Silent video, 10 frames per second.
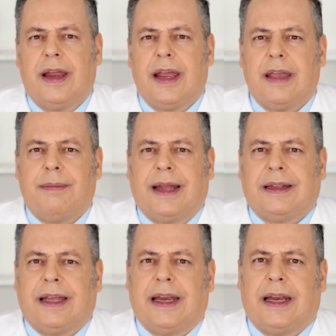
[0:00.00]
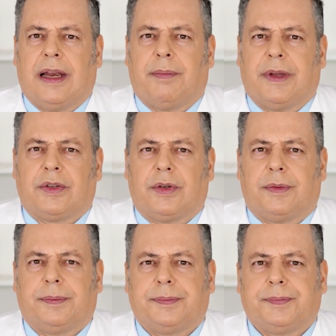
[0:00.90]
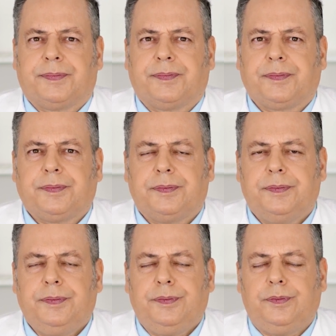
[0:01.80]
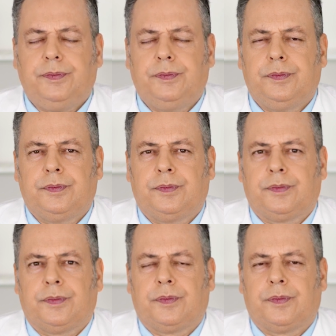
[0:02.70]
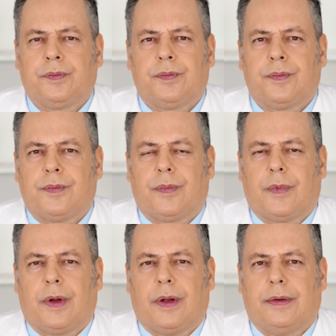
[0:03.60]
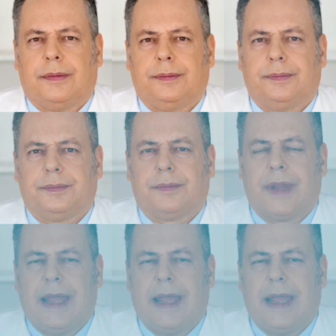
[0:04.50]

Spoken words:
Physical exercise also stimulates bone formation and inhibits